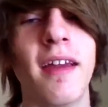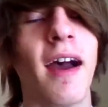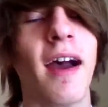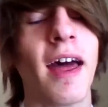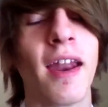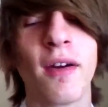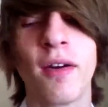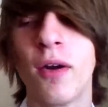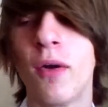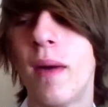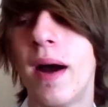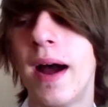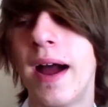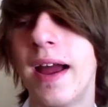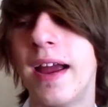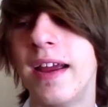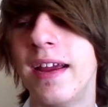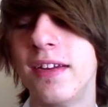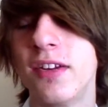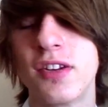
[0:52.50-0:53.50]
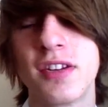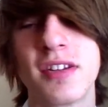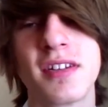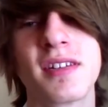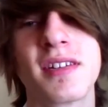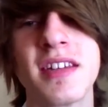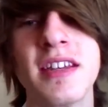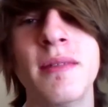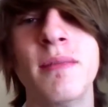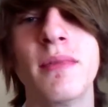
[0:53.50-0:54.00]
I don't know why. It
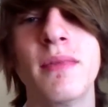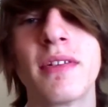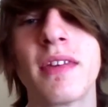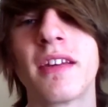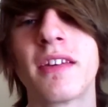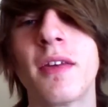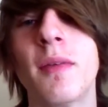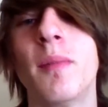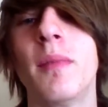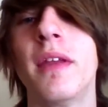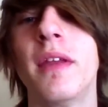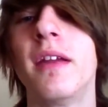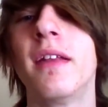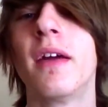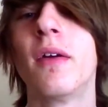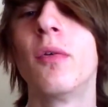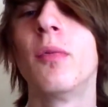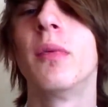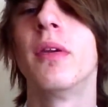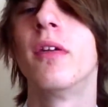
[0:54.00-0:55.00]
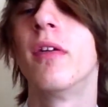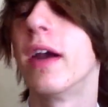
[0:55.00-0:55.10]
just seems like something that would be